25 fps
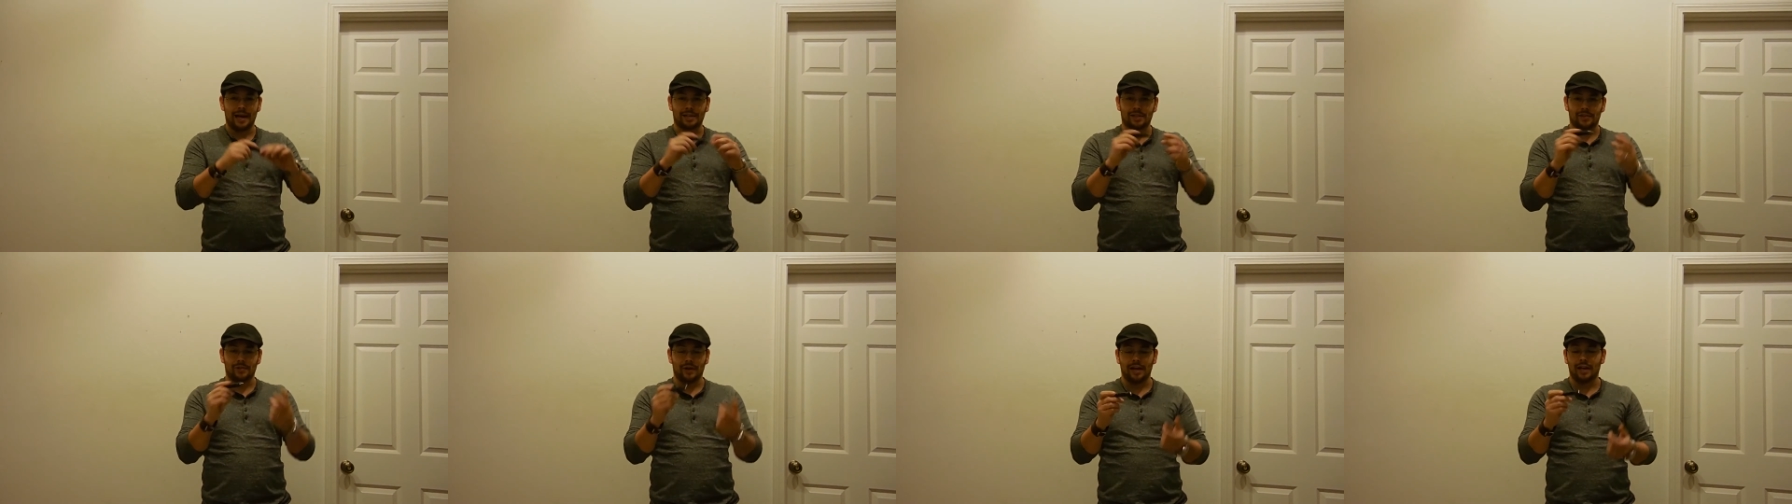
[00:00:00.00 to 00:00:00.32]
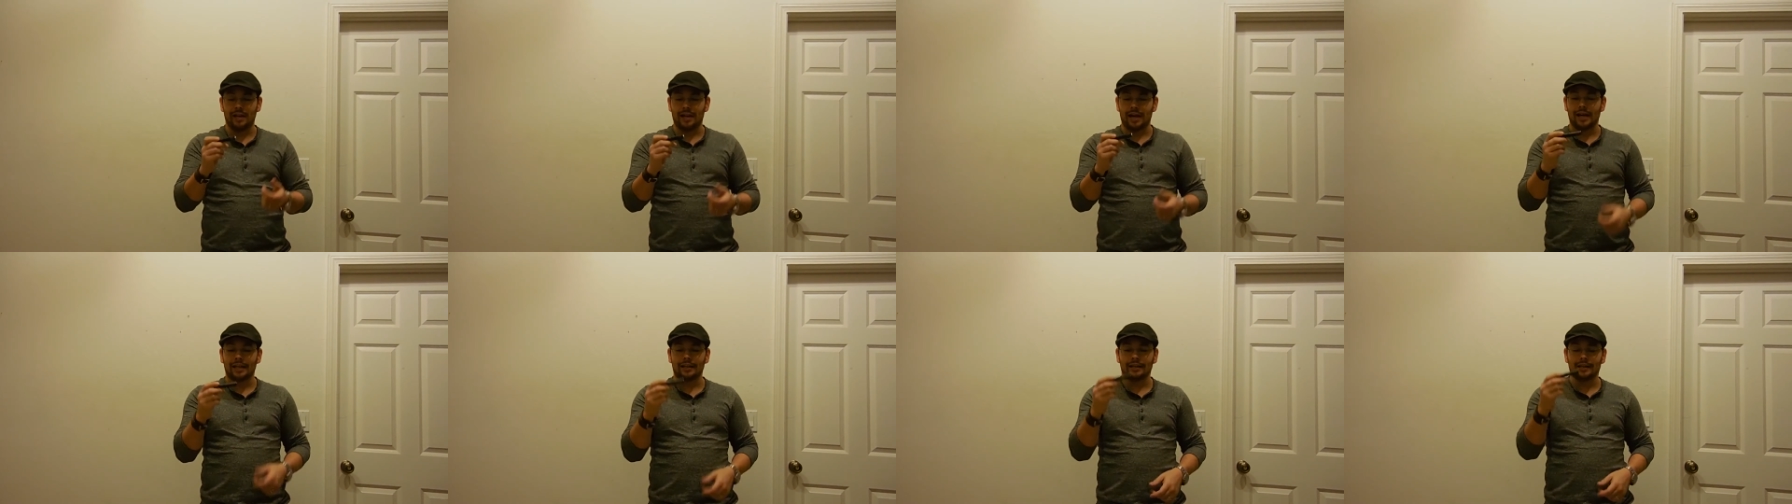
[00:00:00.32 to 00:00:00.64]
so
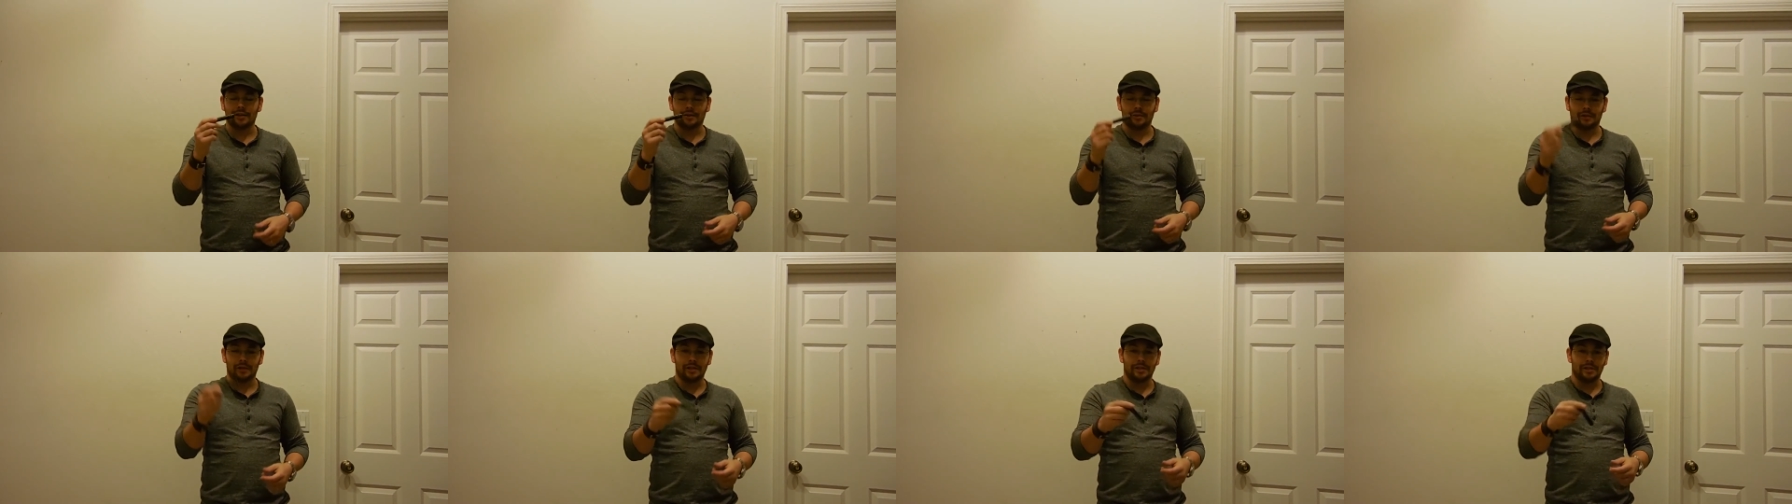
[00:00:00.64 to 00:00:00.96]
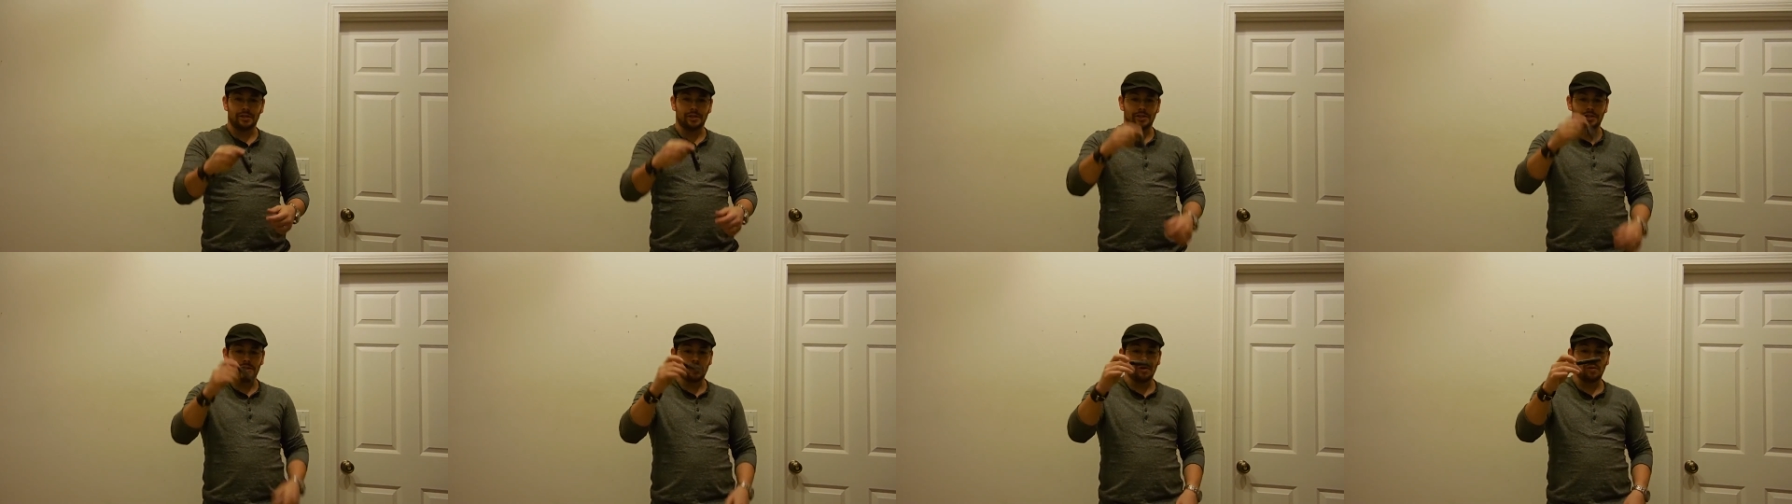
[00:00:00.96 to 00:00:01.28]
I literally, this is
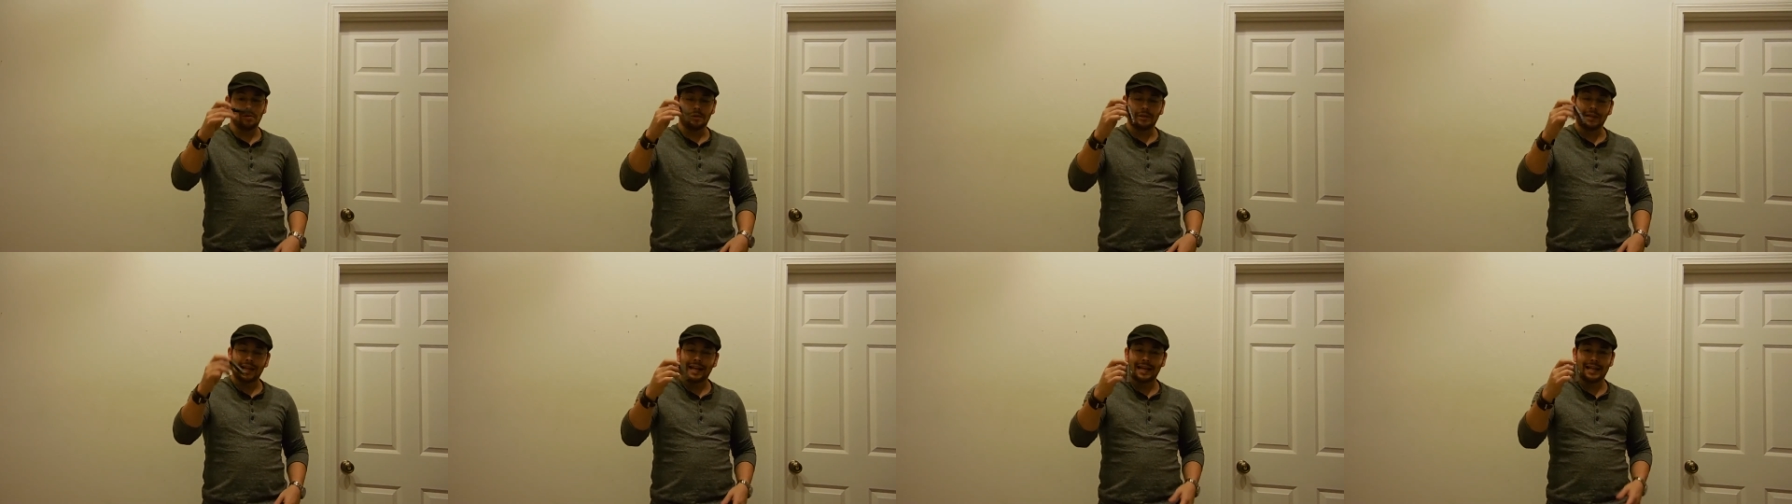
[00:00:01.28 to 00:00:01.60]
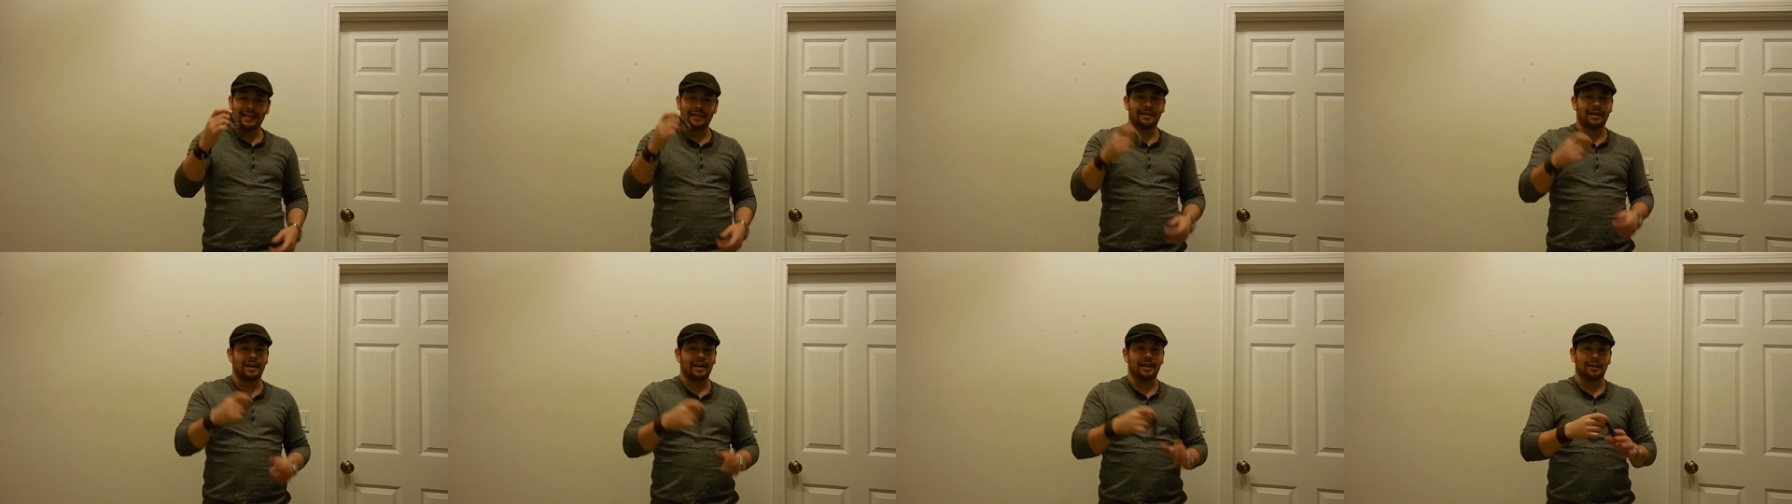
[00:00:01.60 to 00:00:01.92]
so light
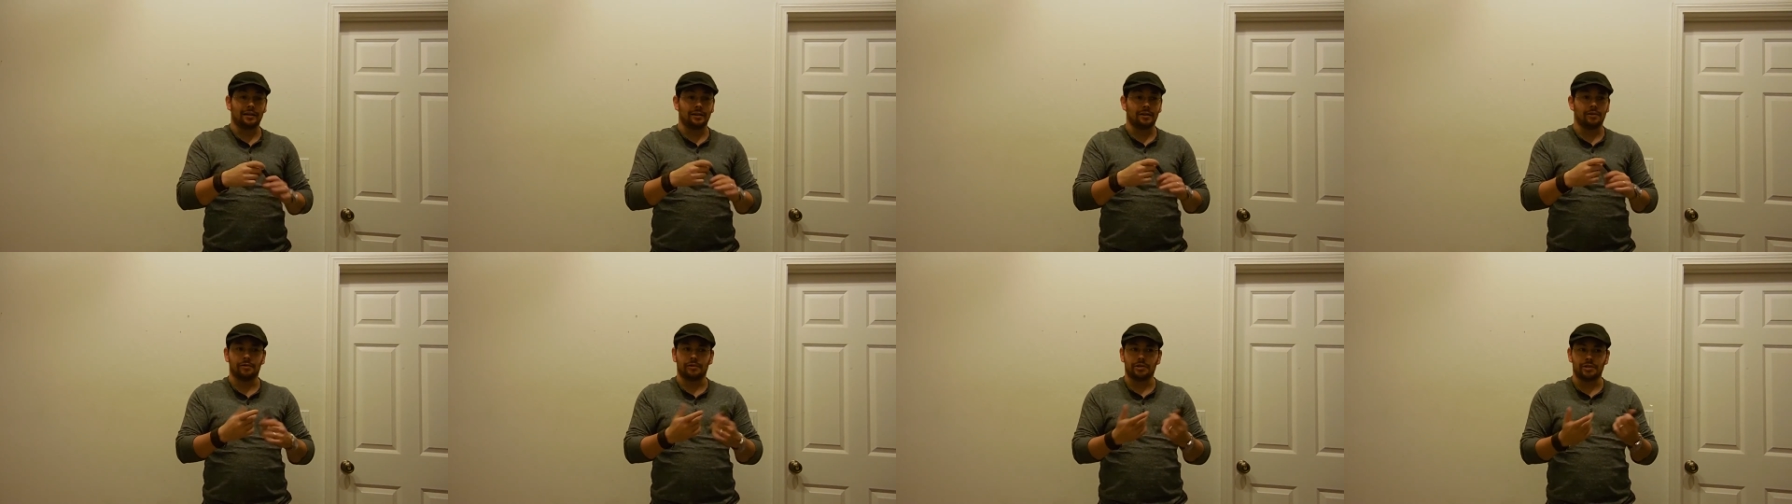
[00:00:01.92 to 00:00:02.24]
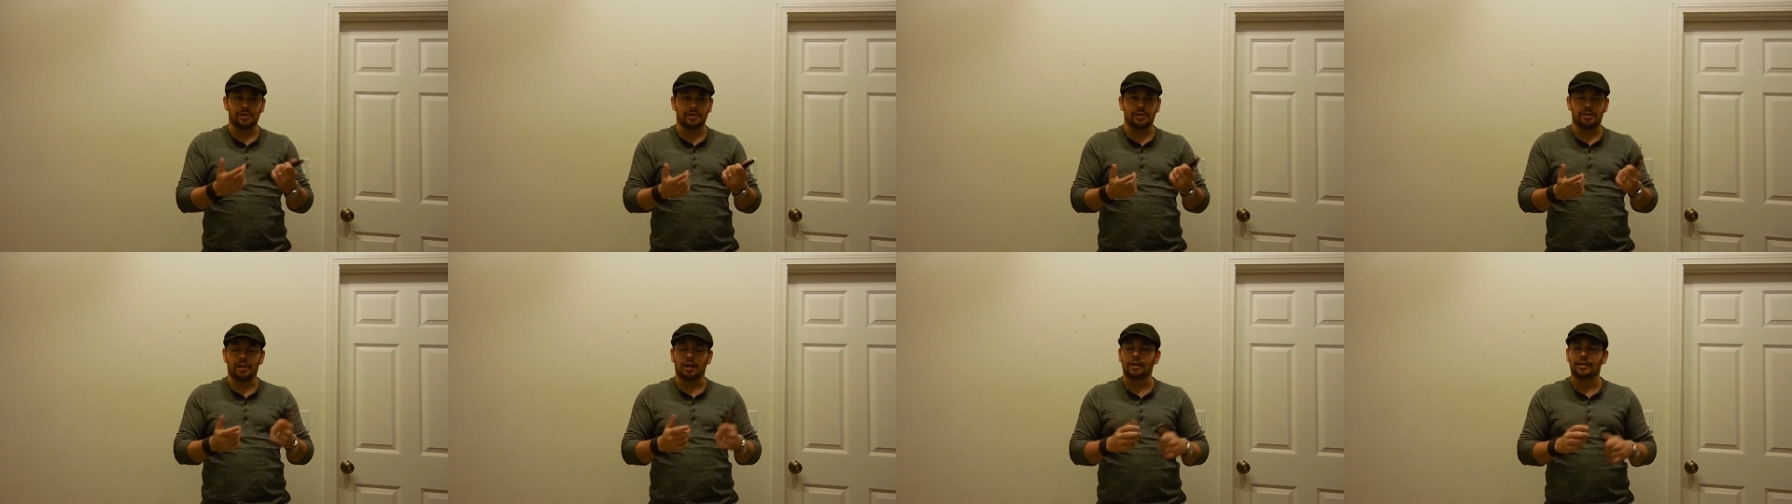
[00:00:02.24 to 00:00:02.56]
that I literally
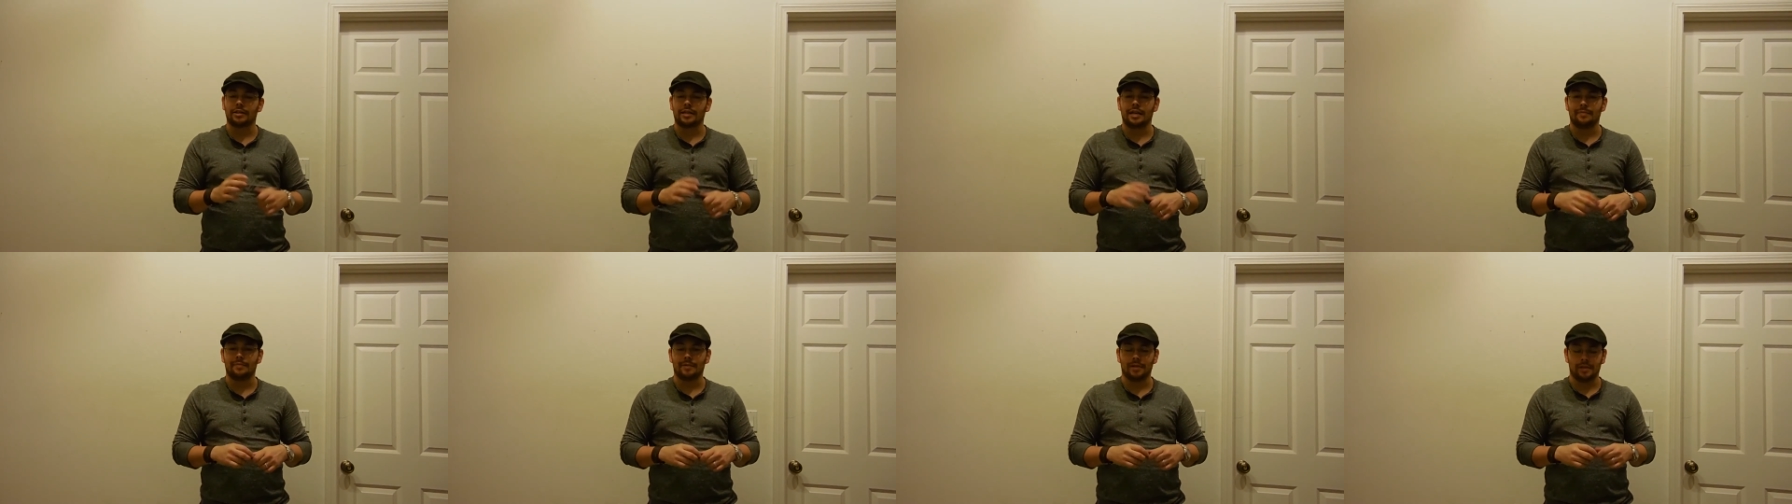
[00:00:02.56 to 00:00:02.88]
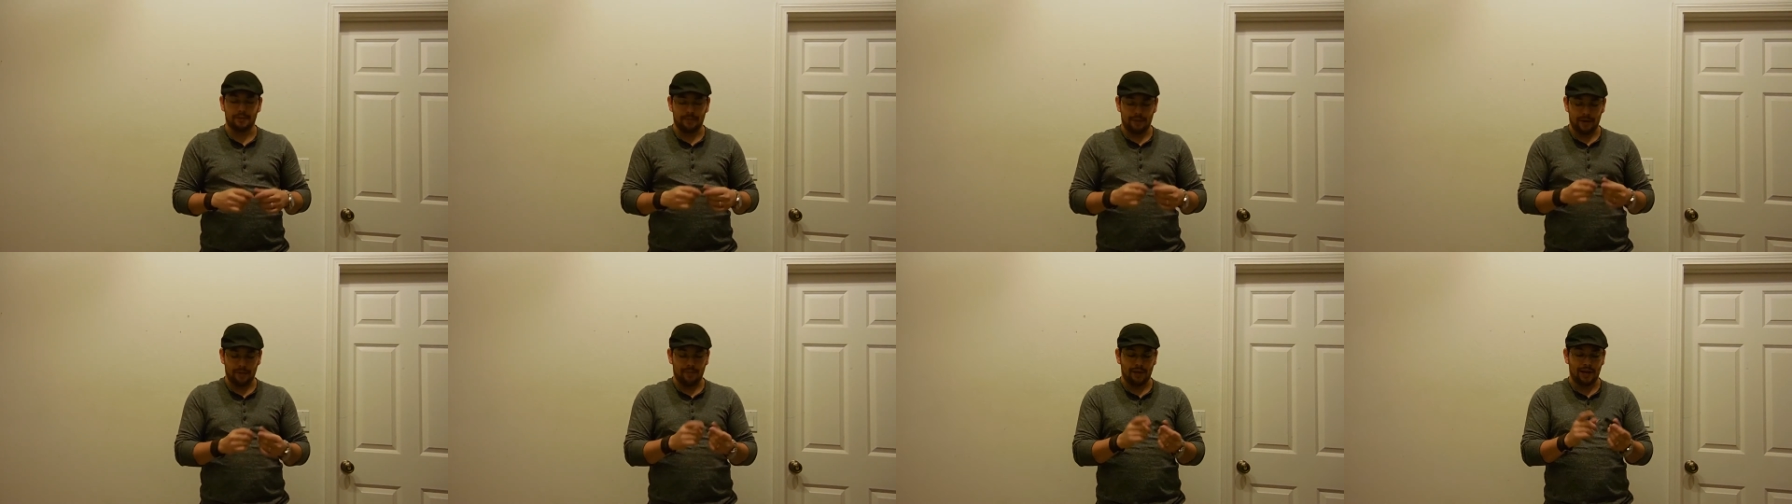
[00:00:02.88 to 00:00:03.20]
just duct taped it to
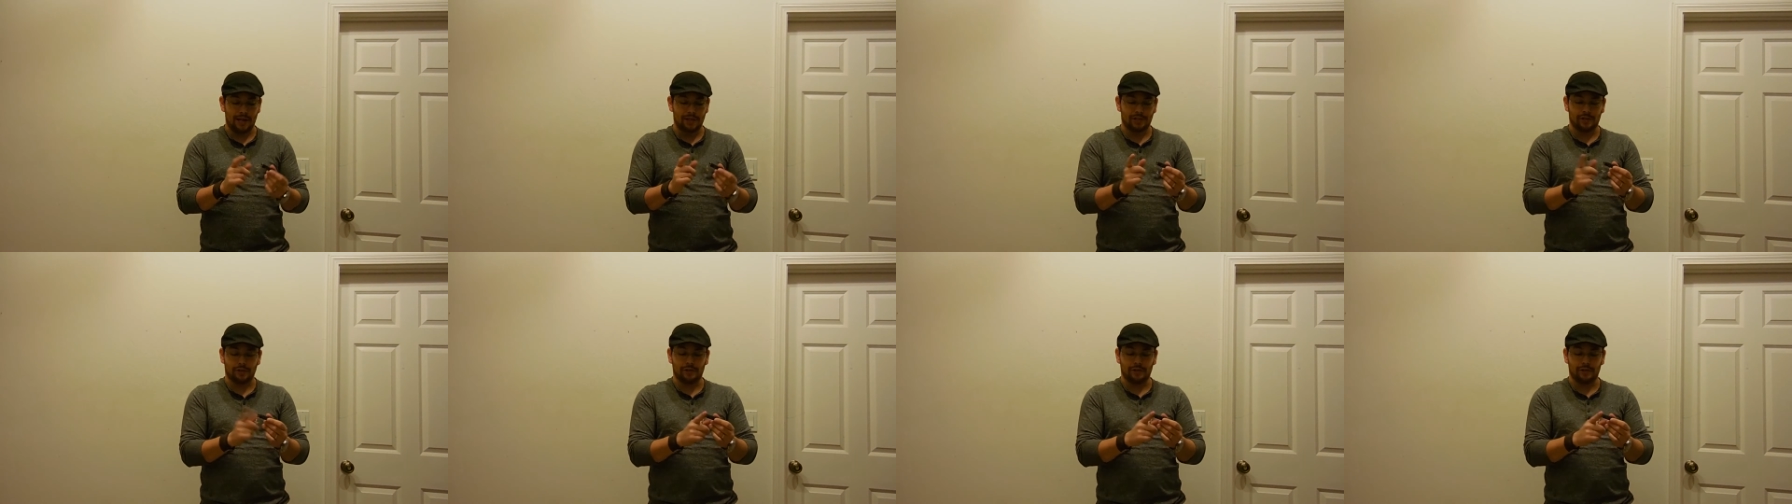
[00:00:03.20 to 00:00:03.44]
my blaster,